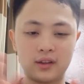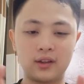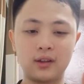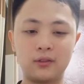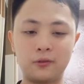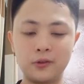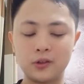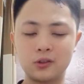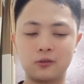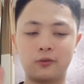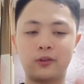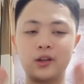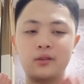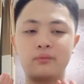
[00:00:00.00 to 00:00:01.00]
if you want to
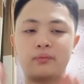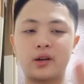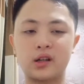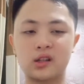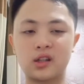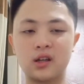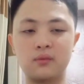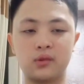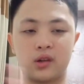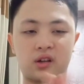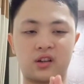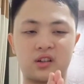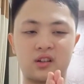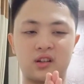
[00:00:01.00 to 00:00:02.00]
find part-time
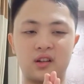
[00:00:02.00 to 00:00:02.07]
work,